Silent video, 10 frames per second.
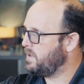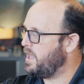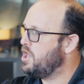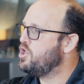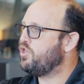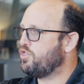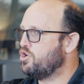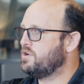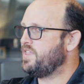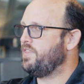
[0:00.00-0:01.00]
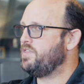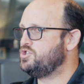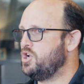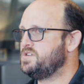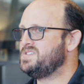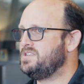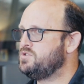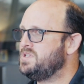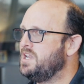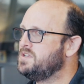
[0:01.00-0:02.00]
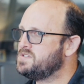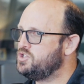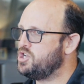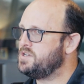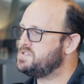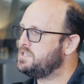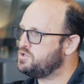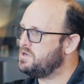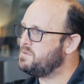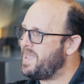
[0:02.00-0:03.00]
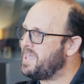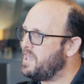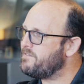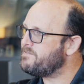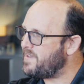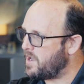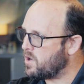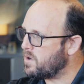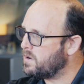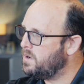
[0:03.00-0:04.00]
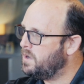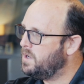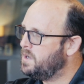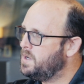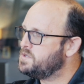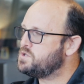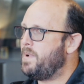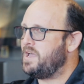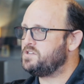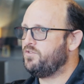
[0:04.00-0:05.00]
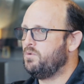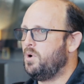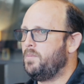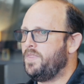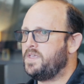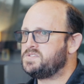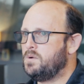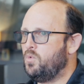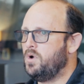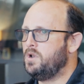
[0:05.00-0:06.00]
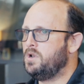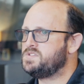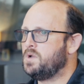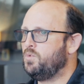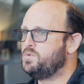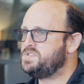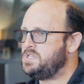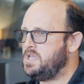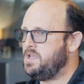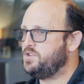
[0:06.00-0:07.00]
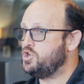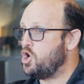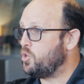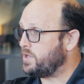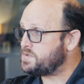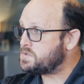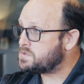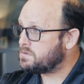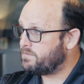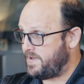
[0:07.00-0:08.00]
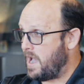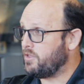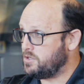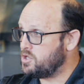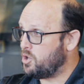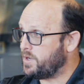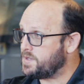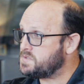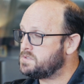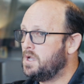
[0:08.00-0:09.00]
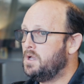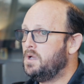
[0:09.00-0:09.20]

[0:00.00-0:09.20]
Okay. The third thing that the judge is interested in is the judge is interested in making it fair. So imagine for a moment that someone received notice, valid notice,